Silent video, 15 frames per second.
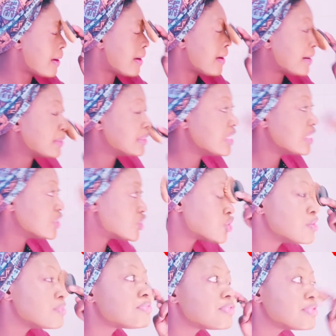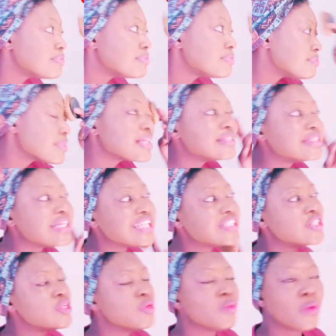the truth that you
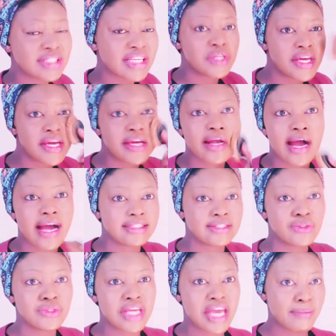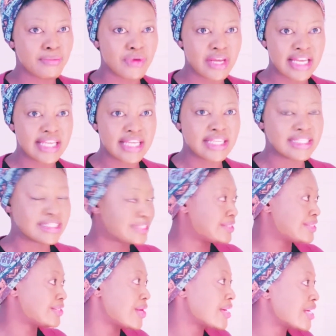wanted to hear, guys. Today I'm really
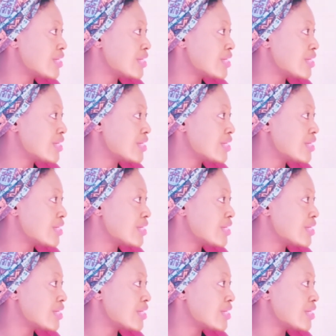talking too